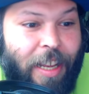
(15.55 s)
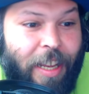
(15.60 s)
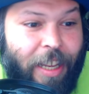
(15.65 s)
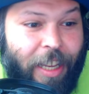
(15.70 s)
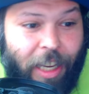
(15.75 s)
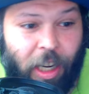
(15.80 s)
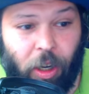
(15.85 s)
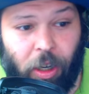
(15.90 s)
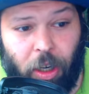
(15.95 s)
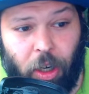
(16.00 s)

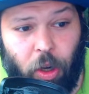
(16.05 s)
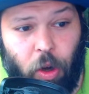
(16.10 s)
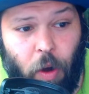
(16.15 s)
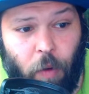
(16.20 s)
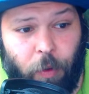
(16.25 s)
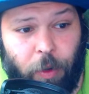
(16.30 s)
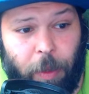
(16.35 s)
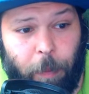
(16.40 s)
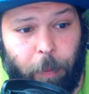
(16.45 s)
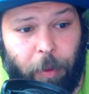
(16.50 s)
Here, we're going to go
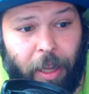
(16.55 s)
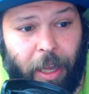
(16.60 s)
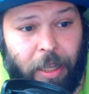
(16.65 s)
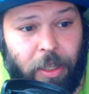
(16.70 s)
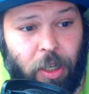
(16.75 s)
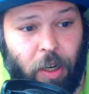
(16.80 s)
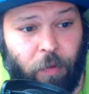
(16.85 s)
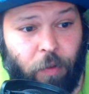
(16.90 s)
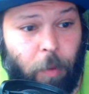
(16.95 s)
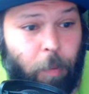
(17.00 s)
over the plans
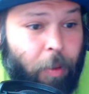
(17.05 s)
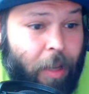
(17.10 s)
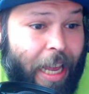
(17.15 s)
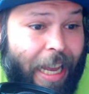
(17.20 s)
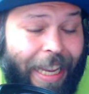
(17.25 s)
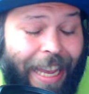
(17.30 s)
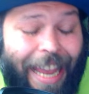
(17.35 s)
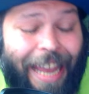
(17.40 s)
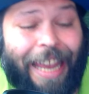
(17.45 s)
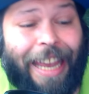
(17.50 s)
here for
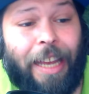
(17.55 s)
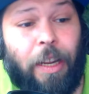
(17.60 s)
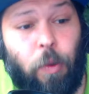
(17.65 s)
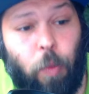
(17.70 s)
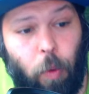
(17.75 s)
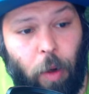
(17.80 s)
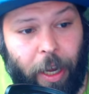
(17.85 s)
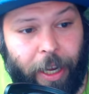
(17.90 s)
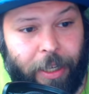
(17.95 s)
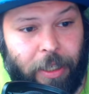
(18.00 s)
black and
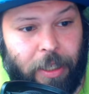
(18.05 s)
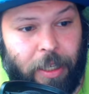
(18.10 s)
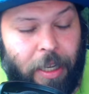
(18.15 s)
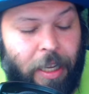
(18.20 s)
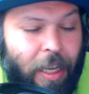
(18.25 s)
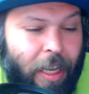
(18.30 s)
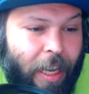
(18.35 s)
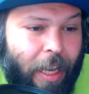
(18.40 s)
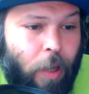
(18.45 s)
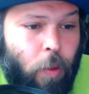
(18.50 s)
white,
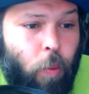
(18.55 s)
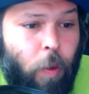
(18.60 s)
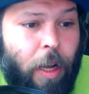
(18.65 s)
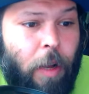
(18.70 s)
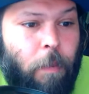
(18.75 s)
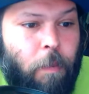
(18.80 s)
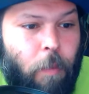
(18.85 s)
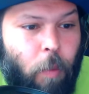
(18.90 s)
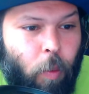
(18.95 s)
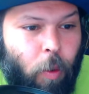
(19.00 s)
and
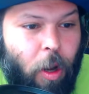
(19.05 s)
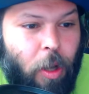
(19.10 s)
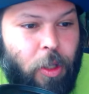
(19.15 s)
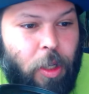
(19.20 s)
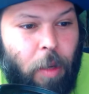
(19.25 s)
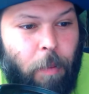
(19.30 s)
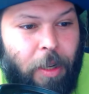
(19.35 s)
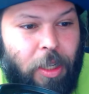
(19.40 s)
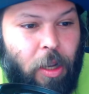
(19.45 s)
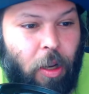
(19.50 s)
well, we're also
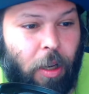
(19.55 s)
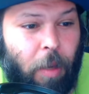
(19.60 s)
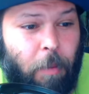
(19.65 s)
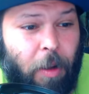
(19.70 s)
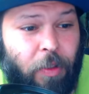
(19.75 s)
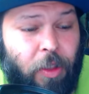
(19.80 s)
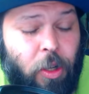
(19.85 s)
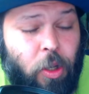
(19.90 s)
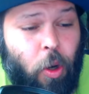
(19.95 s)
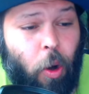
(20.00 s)
going to be talking
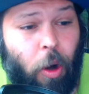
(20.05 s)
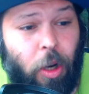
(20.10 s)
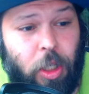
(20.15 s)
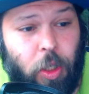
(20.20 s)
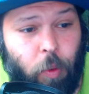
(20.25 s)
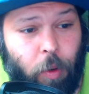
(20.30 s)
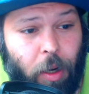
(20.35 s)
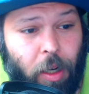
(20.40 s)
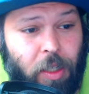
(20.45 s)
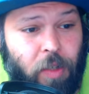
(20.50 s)
about the dark
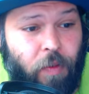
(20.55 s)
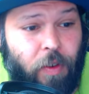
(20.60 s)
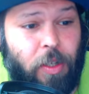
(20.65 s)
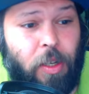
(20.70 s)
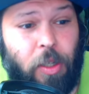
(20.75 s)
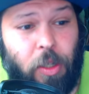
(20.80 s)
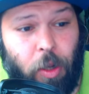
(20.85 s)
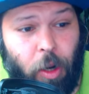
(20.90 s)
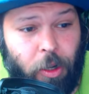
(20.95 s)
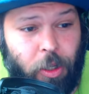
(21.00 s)
squares
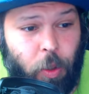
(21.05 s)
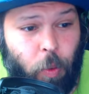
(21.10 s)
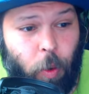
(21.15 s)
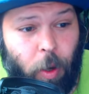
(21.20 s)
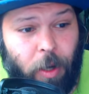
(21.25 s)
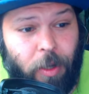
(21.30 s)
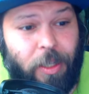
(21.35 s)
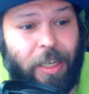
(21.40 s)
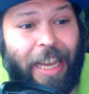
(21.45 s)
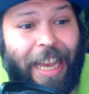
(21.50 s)
versus light
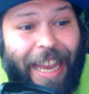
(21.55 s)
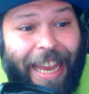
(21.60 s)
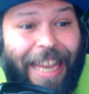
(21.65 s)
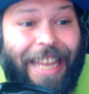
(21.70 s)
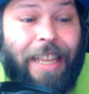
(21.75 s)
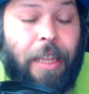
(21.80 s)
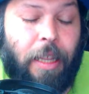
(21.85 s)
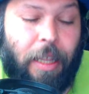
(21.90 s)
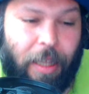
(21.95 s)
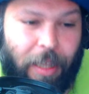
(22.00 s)
squares
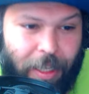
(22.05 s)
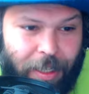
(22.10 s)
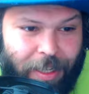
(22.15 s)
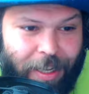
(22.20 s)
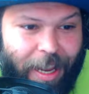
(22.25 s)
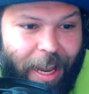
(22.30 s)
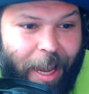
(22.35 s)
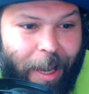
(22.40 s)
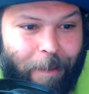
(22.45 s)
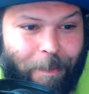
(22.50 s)
in this
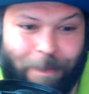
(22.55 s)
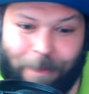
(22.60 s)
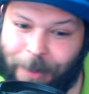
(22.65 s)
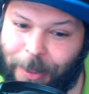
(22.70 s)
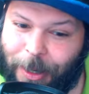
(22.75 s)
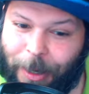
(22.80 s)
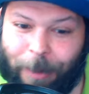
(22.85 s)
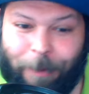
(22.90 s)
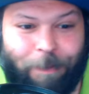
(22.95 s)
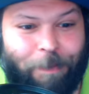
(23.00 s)
game.
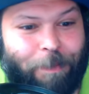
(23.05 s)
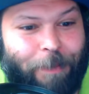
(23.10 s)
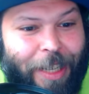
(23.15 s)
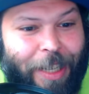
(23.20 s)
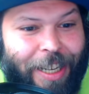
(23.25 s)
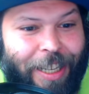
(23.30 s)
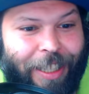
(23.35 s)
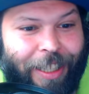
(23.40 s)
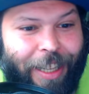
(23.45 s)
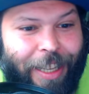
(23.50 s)
So,
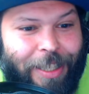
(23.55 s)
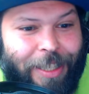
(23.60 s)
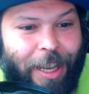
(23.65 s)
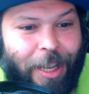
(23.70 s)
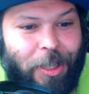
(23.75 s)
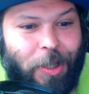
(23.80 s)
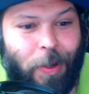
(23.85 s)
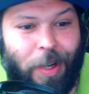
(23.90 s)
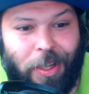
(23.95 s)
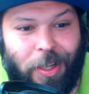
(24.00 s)
let's
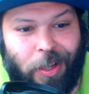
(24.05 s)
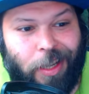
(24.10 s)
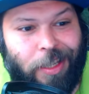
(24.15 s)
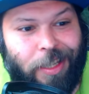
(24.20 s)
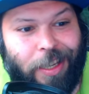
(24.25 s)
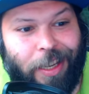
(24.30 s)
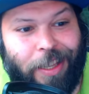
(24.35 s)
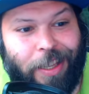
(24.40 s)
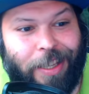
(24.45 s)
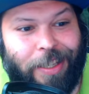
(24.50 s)
get to it. As you can
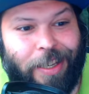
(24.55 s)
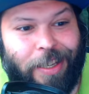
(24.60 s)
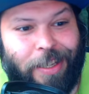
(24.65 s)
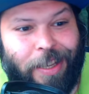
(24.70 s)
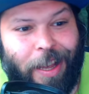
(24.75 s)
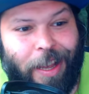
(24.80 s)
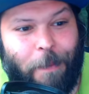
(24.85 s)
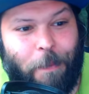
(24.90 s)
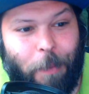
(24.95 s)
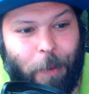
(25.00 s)
see, this is
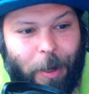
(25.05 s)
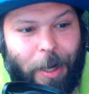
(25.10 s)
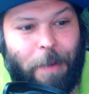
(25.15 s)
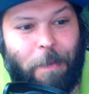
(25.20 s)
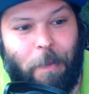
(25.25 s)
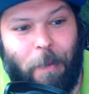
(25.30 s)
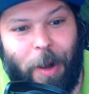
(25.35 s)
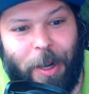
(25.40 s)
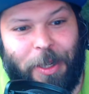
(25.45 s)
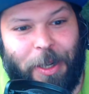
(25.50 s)
pretty
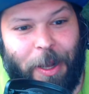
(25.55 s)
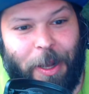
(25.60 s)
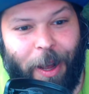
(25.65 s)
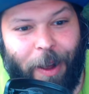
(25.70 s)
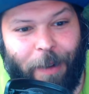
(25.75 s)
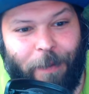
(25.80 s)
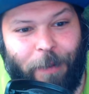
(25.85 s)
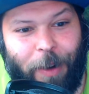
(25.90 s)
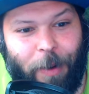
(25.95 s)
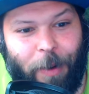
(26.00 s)
much
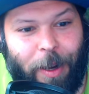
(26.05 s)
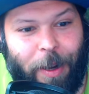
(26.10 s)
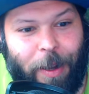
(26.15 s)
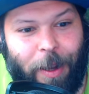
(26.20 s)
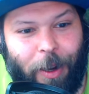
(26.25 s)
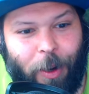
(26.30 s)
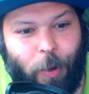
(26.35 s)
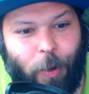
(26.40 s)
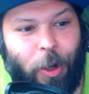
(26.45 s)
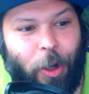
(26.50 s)
a very
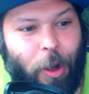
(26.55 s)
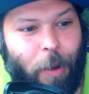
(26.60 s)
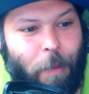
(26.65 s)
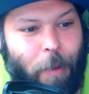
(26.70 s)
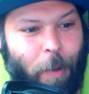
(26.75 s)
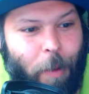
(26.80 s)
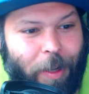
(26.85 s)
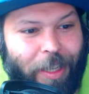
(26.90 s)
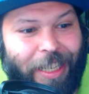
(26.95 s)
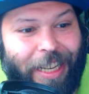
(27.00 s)
critical
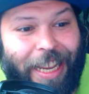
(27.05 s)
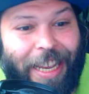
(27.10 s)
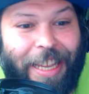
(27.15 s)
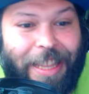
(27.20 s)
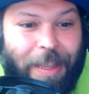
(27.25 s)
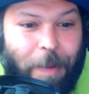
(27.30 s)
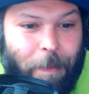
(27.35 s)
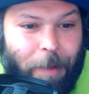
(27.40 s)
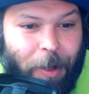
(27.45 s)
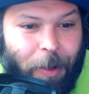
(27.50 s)
moment in
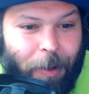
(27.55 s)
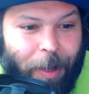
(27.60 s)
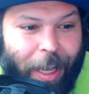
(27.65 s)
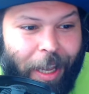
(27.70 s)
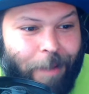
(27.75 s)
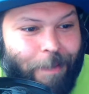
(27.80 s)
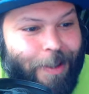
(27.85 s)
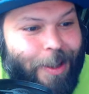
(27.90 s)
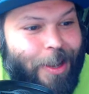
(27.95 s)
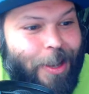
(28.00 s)
the middle
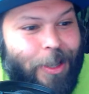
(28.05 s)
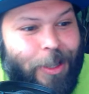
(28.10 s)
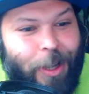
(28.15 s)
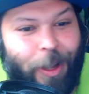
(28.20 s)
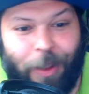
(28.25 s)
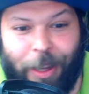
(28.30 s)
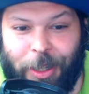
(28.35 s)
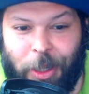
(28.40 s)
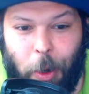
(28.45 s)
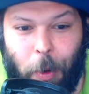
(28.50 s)
game. So
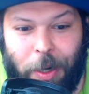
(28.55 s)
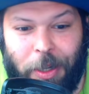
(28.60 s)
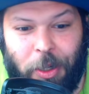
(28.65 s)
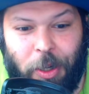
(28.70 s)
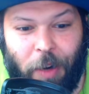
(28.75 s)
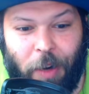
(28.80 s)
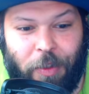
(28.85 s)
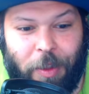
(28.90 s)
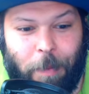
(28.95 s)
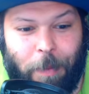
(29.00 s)
let's go ahead and
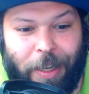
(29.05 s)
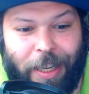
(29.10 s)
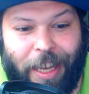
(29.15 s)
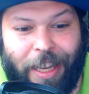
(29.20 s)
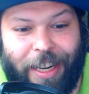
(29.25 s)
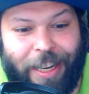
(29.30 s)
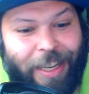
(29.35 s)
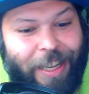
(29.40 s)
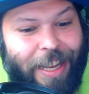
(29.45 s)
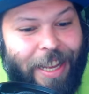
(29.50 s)
start from the
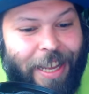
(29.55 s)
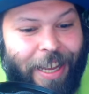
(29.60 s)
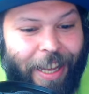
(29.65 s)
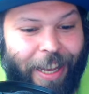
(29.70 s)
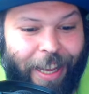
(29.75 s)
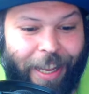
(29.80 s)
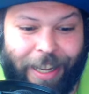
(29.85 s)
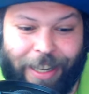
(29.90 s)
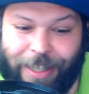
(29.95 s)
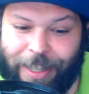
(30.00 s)
beginning.
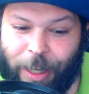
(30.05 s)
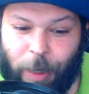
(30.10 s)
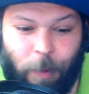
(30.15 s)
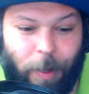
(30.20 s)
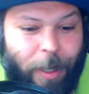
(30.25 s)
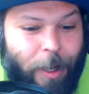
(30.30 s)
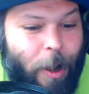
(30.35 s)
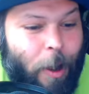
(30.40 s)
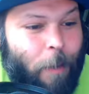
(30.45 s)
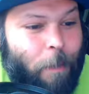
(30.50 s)
And here we
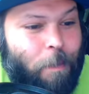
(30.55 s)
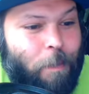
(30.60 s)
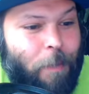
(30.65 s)
go.